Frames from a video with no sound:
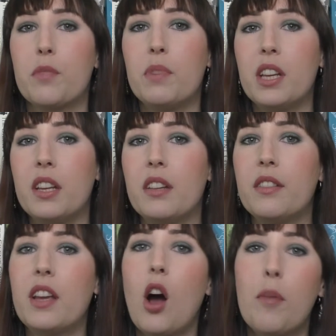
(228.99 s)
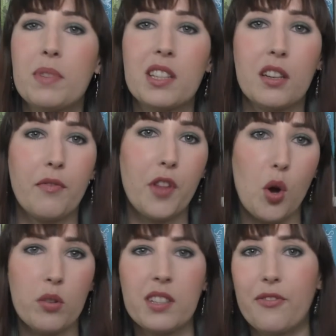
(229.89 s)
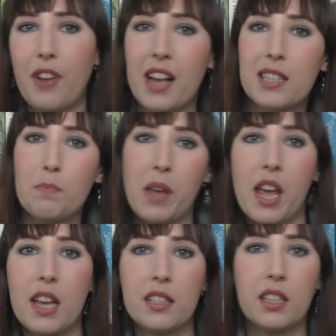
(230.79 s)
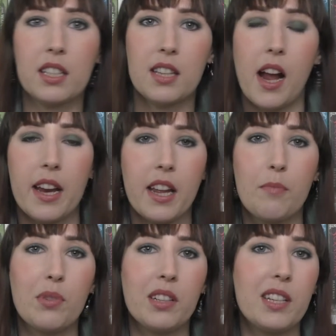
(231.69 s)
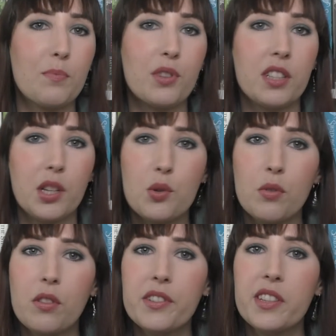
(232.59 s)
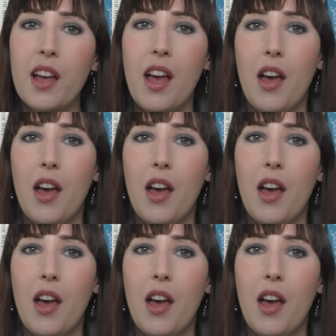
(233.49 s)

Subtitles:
to be the opposite of those fast-paced, exciting police procedurals.